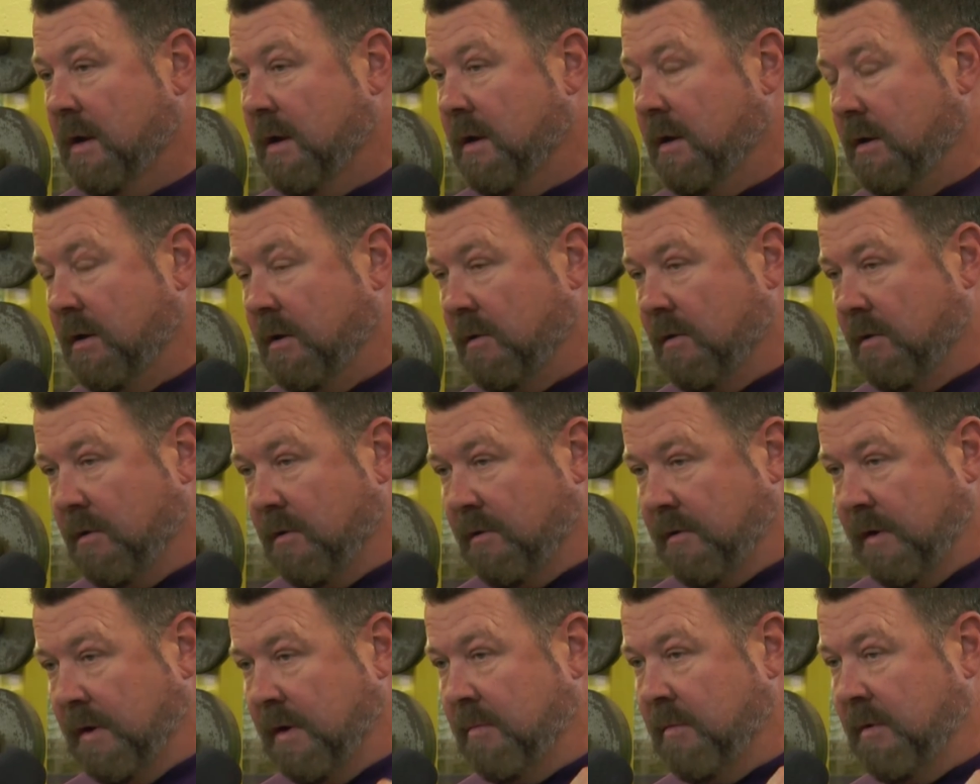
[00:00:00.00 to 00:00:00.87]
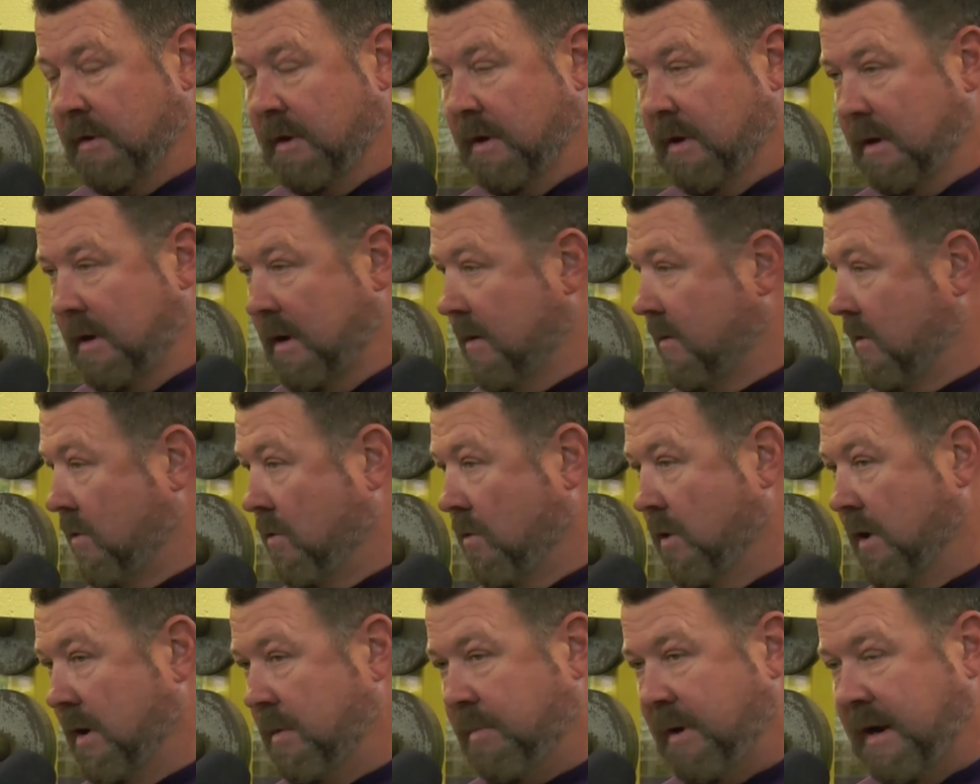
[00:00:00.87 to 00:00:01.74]
their team, if they got the
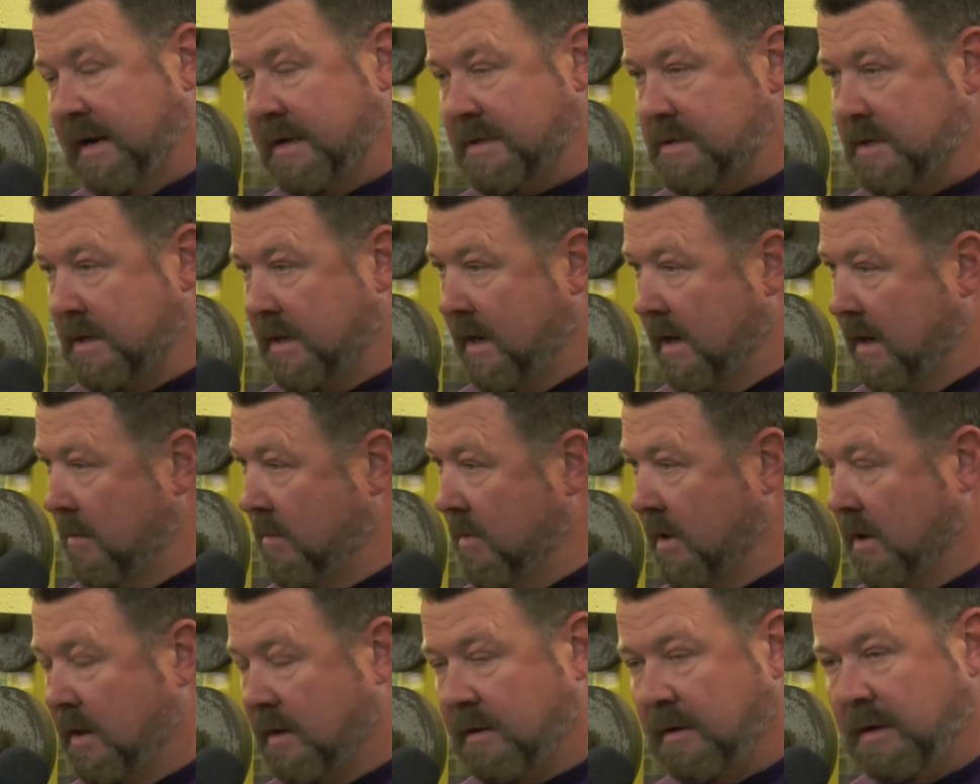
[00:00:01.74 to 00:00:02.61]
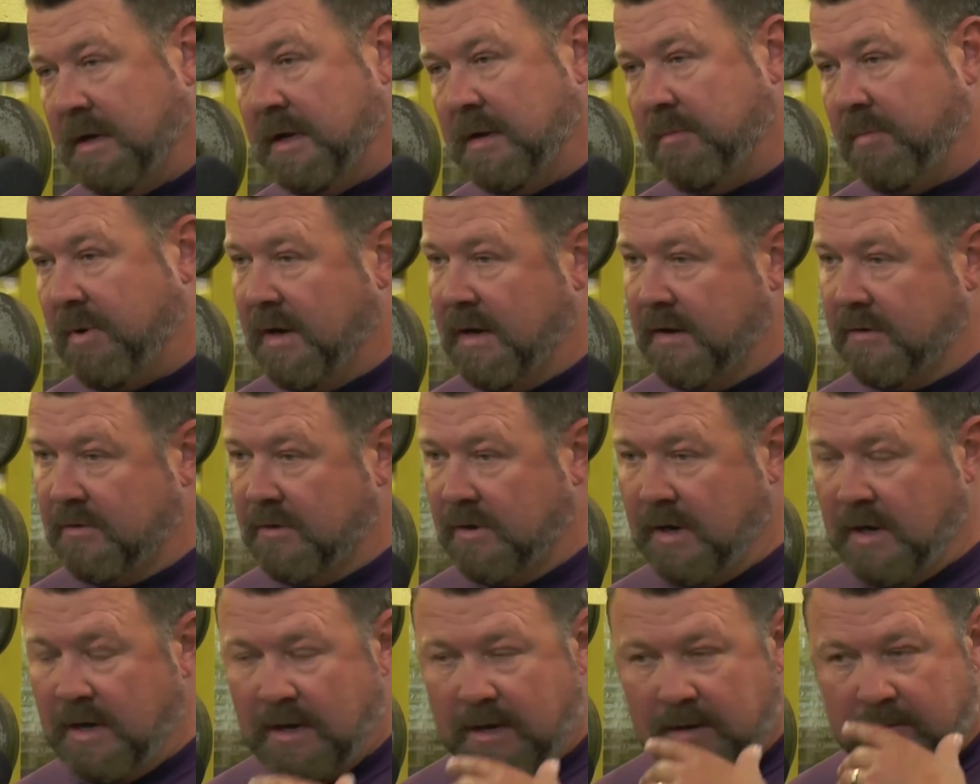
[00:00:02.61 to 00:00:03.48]
quick passing game, they got the deep
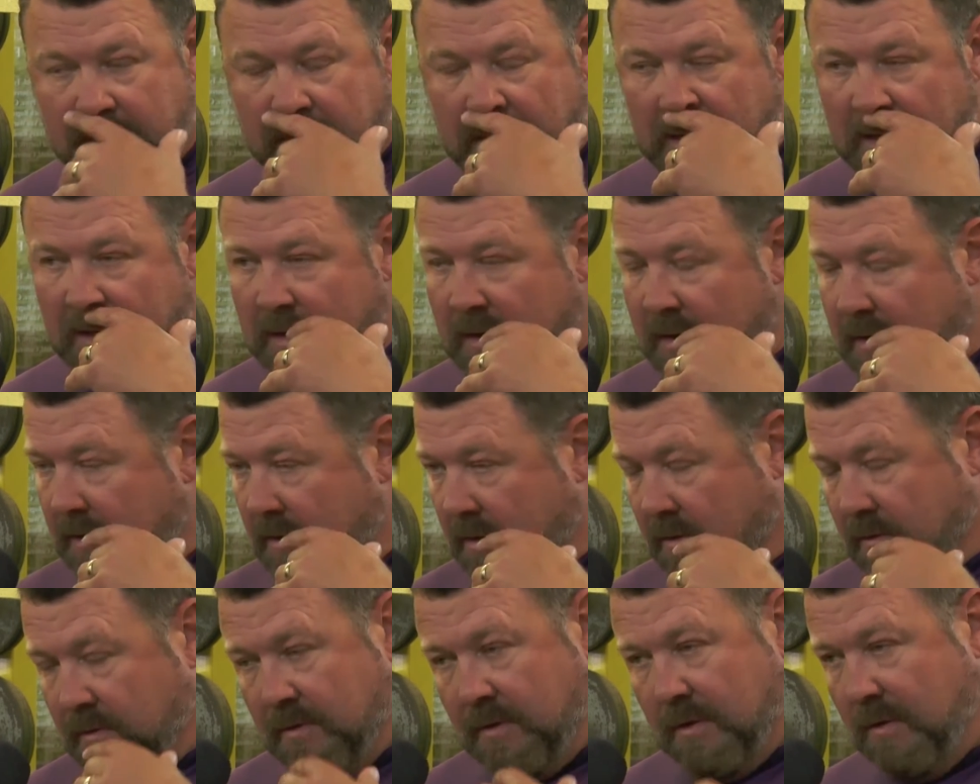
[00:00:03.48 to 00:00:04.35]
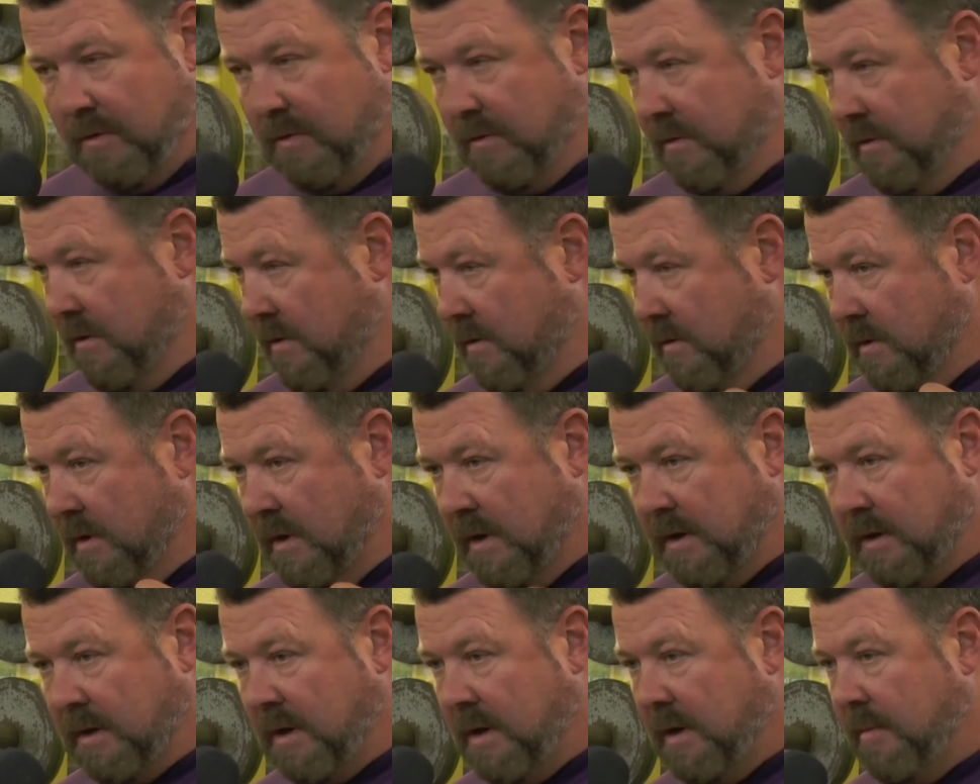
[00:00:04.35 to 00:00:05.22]
passing game, they're a
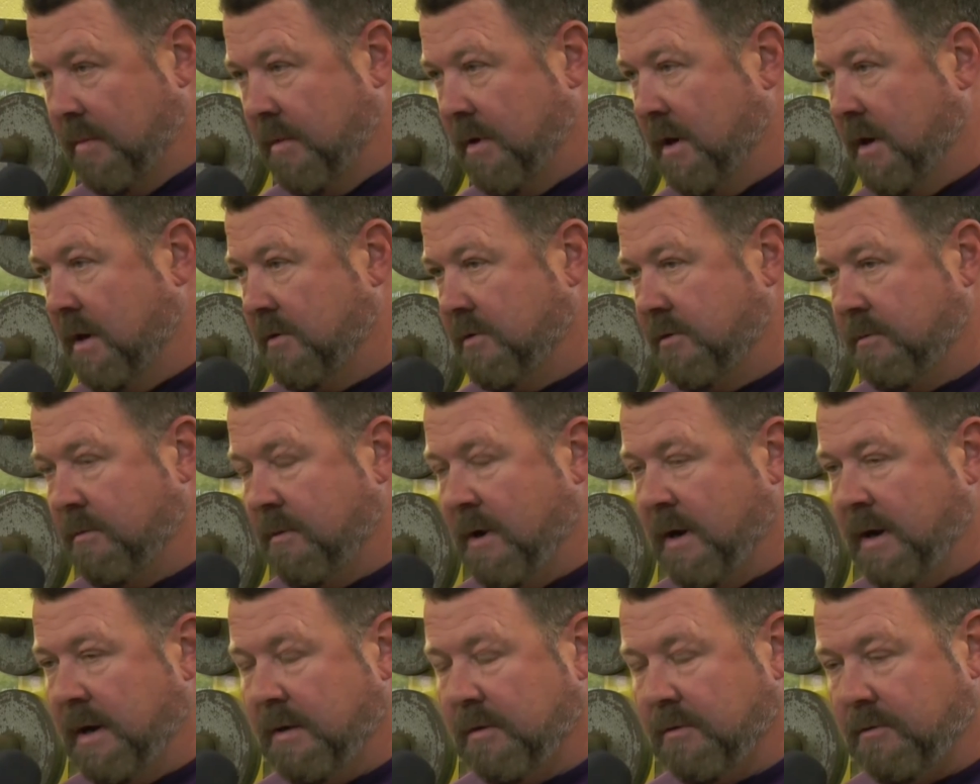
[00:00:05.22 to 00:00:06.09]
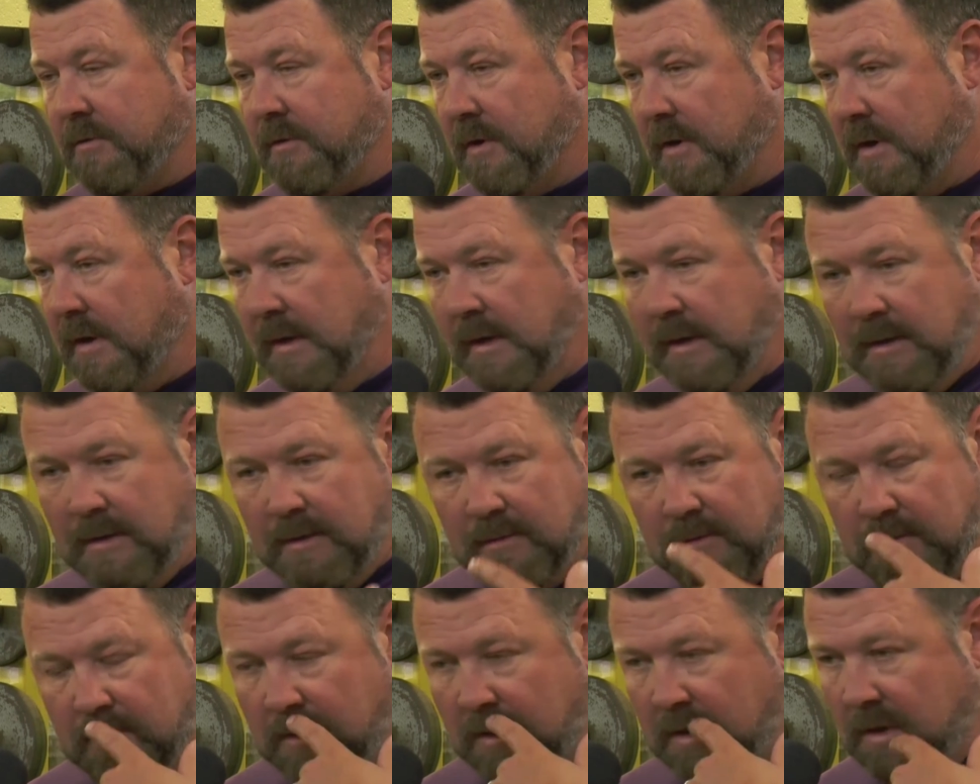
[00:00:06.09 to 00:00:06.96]
lot of combination routes.
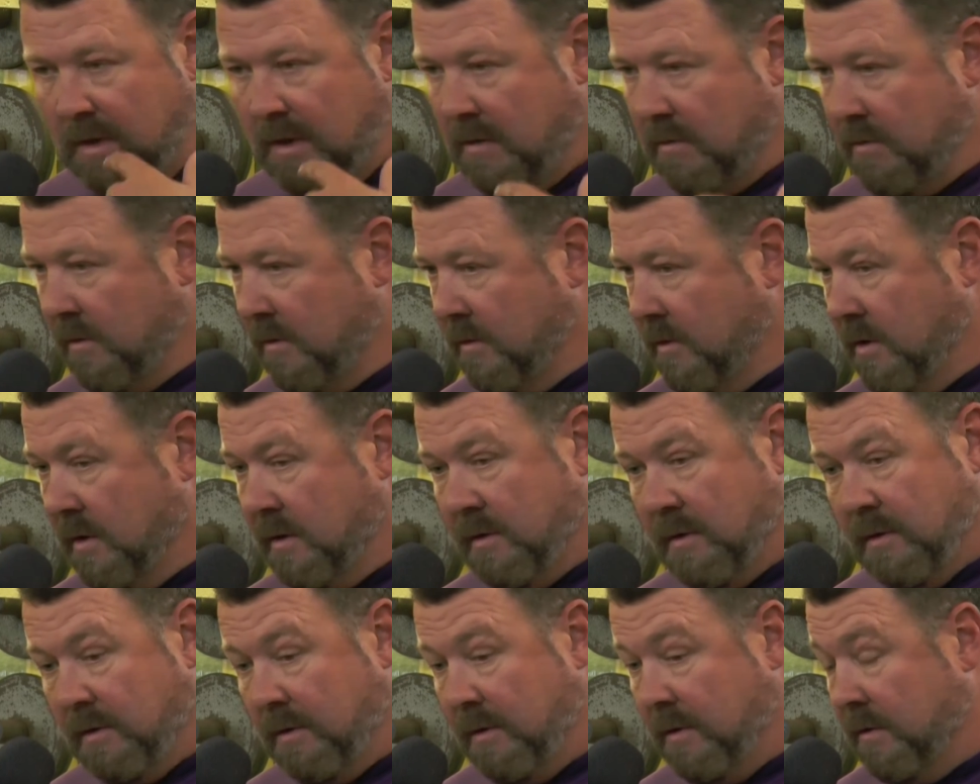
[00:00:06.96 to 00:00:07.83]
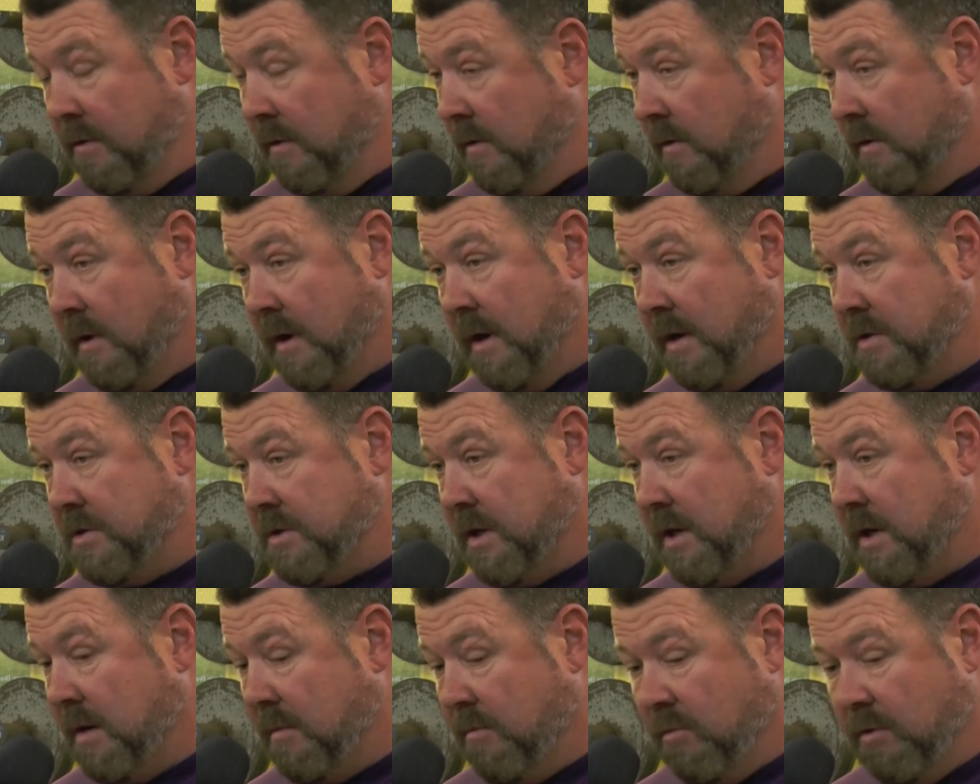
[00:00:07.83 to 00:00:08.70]
They're doing a great
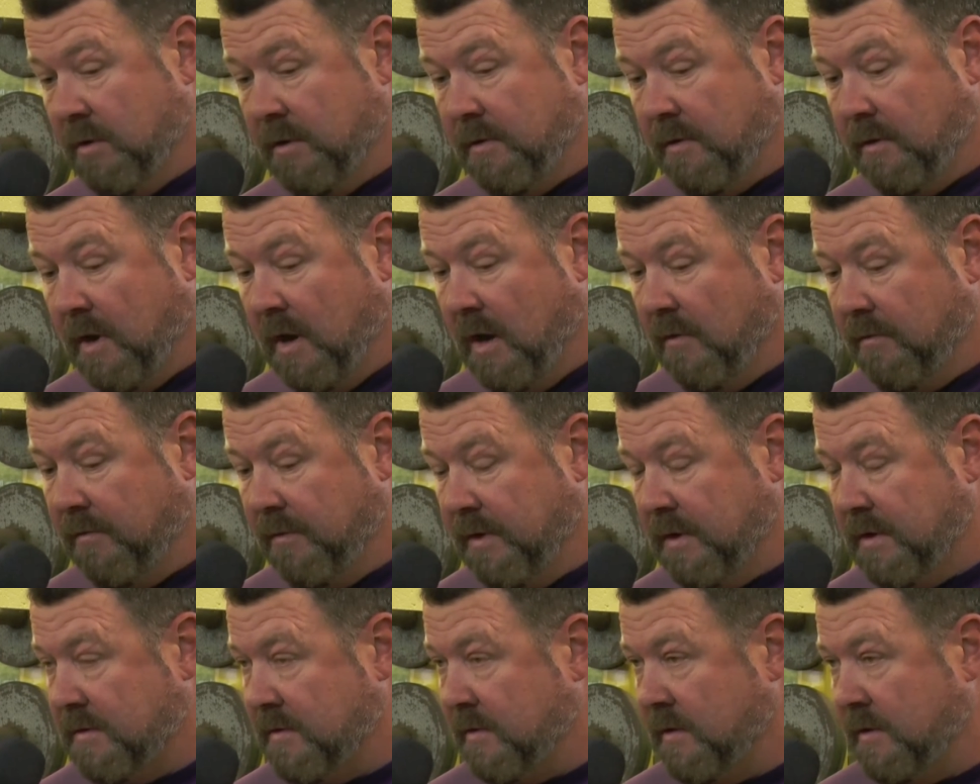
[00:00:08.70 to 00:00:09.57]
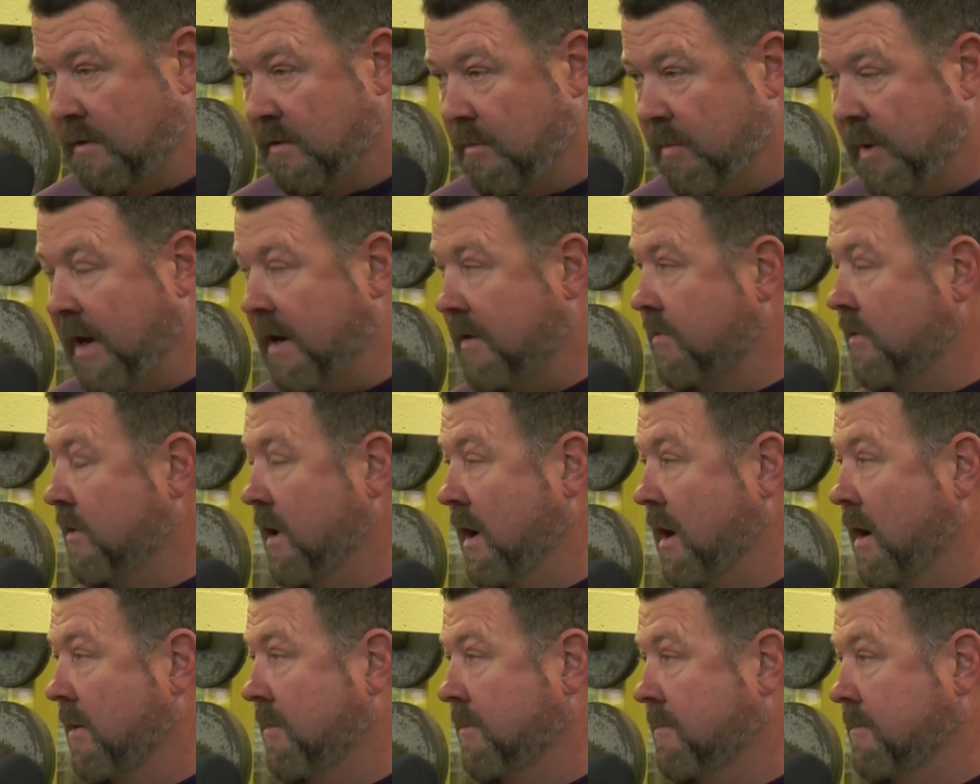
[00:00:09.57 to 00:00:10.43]
job with their offense in their passing
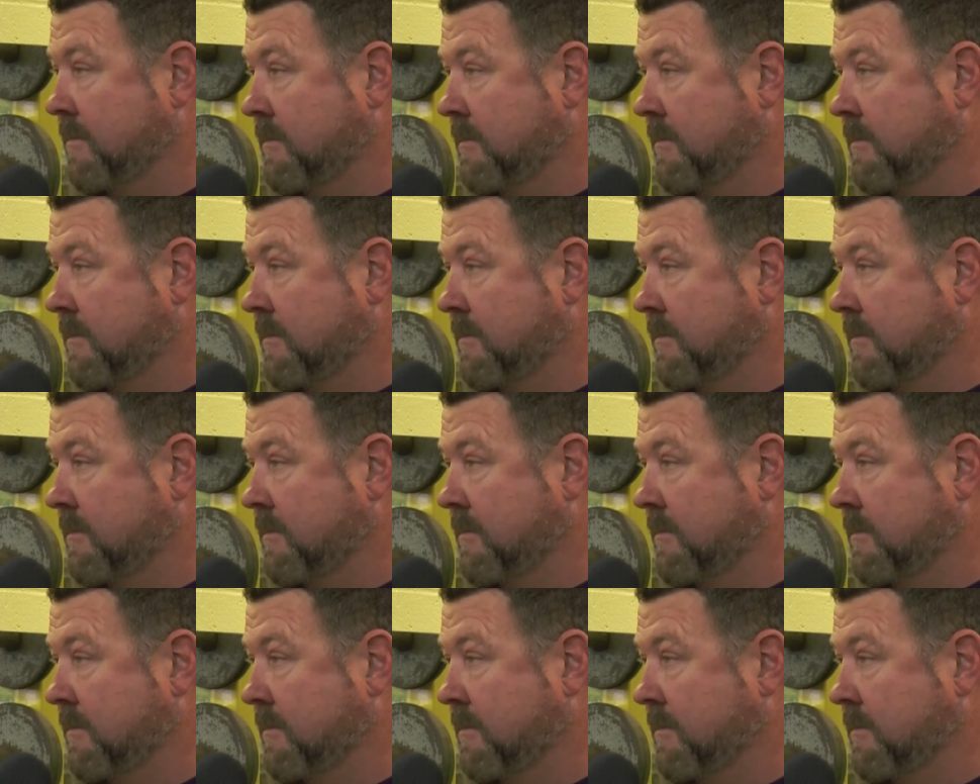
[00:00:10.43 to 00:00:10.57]
game.